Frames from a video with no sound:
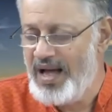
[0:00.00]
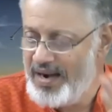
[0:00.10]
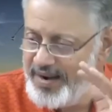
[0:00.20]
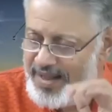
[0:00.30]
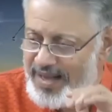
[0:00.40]

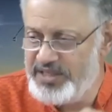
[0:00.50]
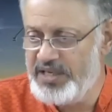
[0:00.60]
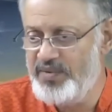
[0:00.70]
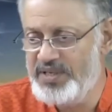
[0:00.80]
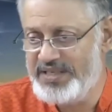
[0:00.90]
Already
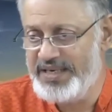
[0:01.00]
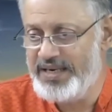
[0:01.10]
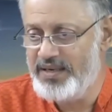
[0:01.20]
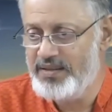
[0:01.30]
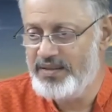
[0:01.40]
achieved
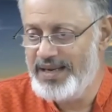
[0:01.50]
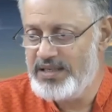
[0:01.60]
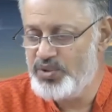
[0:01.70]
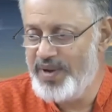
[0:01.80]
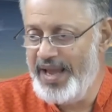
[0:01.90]
state.
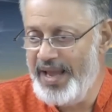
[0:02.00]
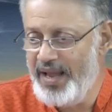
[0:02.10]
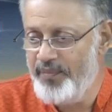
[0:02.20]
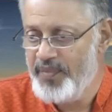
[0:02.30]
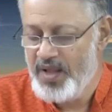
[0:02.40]
That's
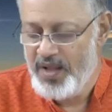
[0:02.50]
why